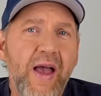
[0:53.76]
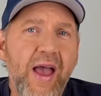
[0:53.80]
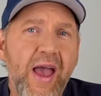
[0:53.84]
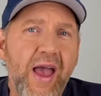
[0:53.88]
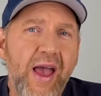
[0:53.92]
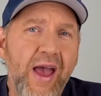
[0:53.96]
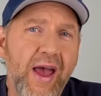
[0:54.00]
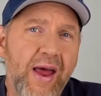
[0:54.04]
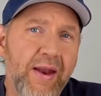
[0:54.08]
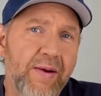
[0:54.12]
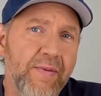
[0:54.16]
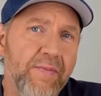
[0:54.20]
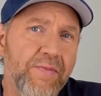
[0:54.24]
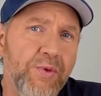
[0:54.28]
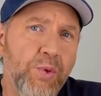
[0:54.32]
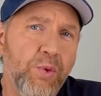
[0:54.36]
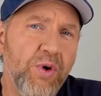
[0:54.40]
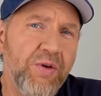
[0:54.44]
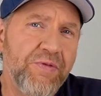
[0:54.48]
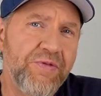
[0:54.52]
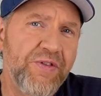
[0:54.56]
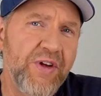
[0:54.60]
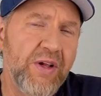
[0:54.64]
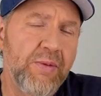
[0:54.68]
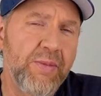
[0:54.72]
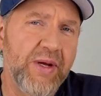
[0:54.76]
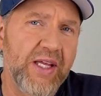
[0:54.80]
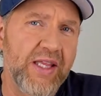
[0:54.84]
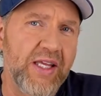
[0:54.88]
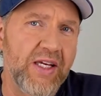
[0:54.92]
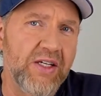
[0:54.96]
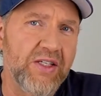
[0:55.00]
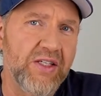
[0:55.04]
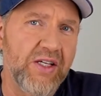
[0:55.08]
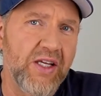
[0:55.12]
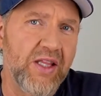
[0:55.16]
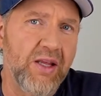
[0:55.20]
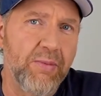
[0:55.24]
And we're filming
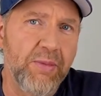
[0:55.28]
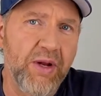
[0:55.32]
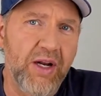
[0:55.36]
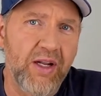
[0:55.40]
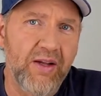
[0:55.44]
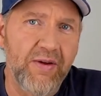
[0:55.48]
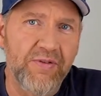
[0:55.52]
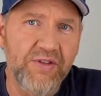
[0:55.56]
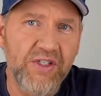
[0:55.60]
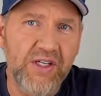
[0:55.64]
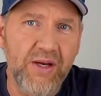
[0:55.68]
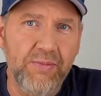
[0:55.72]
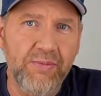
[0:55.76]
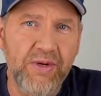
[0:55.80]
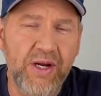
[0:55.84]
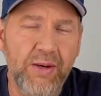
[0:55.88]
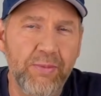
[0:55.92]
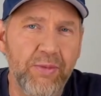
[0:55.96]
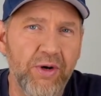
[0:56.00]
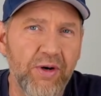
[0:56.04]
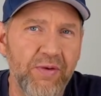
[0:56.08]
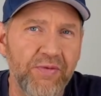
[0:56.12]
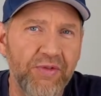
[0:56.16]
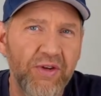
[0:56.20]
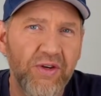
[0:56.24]
this in the middle of September.